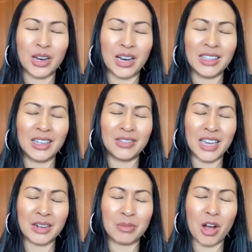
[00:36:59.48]
I love
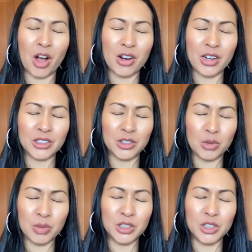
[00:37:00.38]
that. My heart is
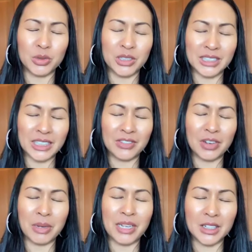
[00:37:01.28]
open to receive
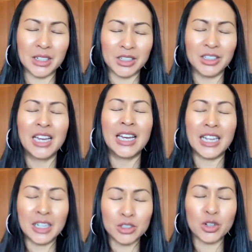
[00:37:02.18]
and
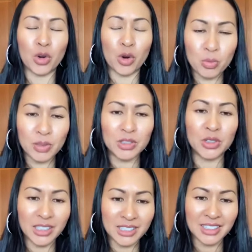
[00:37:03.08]
ears are open to
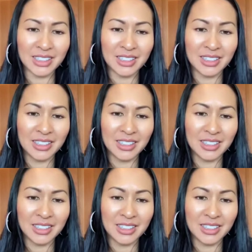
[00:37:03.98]
listen.